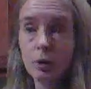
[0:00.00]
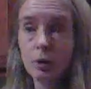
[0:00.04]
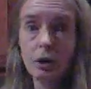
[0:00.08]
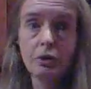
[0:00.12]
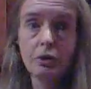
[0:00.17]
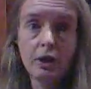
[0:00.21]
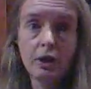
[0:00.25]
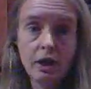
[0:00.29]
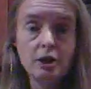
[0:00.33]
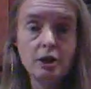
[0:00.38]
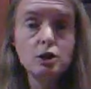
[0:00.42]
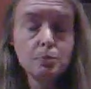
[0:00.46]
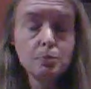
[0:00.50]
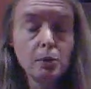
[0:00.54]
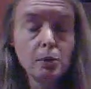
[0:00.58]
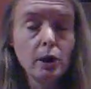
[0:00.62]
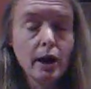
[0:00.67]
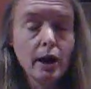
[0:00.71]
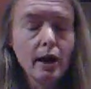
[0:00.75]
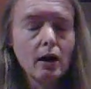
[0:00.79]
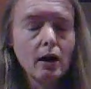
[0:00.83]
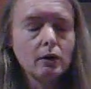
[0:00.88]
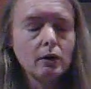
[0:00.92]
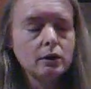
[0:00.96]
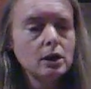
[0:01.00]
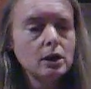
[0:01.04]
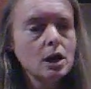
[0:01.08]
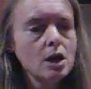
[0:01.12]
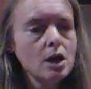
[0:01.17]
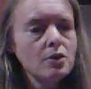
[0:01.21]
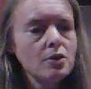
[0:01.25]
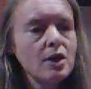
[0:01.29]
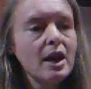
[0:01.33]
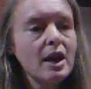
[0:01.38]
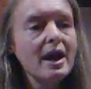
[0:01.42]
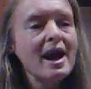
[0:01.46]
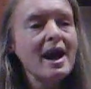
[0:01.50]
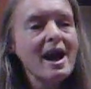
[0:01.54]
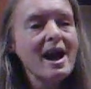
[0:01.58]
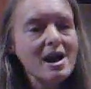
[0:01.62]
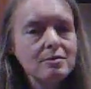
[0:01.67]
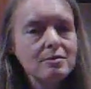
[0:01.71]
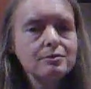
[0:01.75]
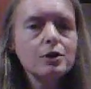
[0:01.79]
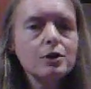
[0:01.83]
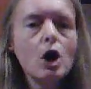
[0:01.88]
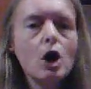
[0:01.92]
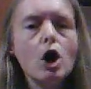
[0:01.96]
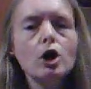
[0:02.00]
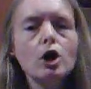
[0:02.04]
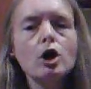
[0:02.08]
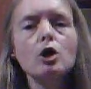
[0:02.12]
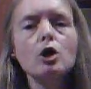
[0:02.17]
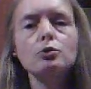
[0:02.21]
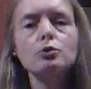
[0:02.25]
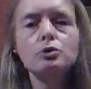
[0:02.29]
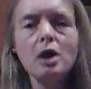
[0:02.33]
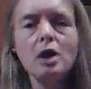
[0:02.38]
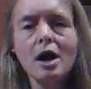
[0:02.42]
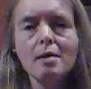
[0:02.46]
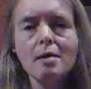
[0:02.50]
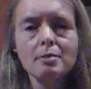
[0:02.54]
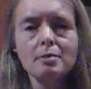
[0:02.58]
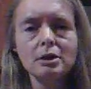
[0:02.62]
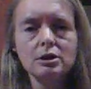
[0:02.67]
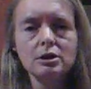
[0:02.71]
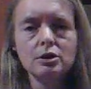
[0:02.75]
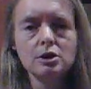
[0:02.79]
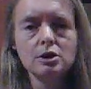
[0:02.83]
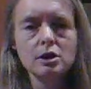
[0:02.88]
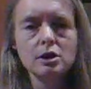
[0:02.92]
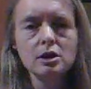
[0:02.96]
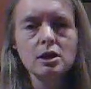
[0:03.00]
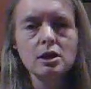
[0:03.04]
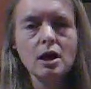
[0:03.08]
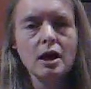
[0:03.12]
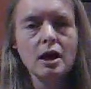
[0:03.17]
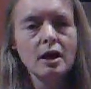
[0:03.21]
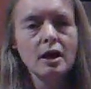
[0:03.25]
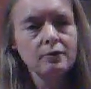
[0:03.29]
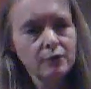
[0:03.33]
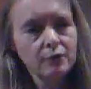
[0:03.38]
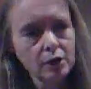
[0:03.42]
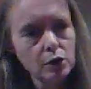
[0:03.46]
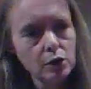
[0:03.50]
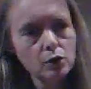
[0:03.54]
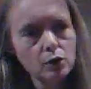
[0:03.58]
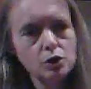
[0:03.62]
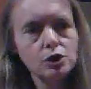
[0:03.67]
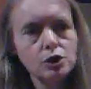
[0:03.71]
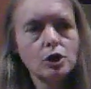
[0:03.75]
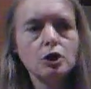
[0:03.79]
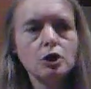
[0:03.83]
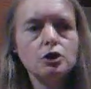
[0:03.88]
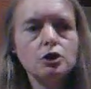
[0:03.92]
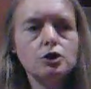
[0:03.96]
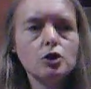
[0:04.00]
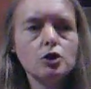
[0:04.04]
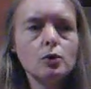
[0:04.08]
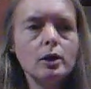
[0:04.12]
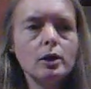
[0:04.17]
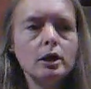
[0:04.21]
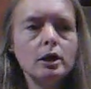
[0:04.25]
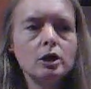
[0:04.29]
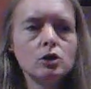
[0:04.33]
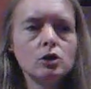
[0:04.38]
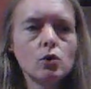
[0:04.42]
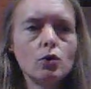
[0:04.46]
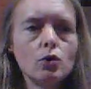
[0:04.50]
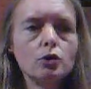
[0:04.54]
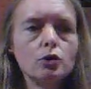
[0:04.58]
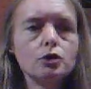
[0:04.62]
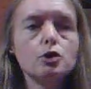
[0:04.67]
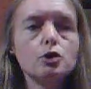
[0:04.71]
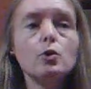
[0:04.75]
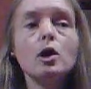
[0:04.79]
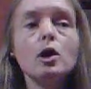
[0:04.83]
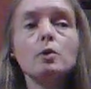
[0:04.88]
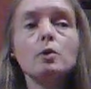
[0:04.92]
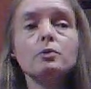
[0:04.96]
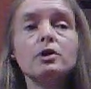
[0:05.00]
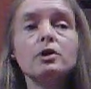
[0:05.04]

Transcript: well, that he's put out, that have not gone diamond, and I figure he's going to do it in order to